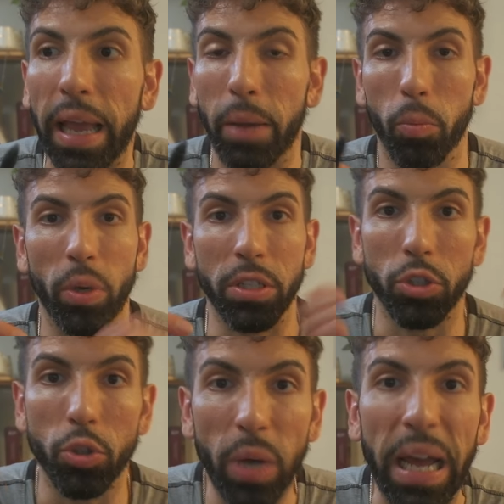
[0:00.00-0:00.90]
And when
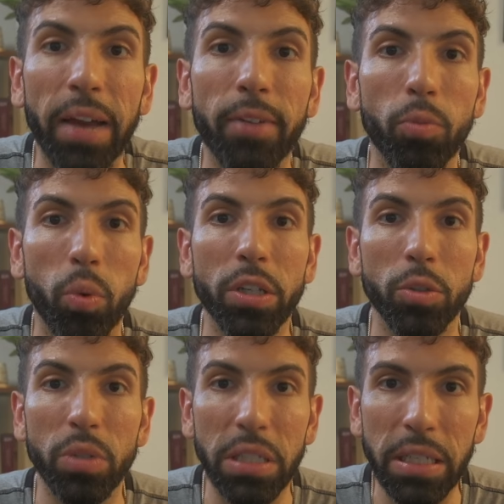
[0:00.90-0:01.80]
you have what you
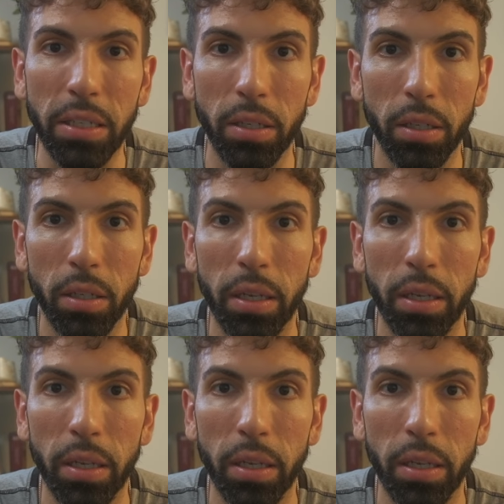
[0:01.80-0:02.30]
need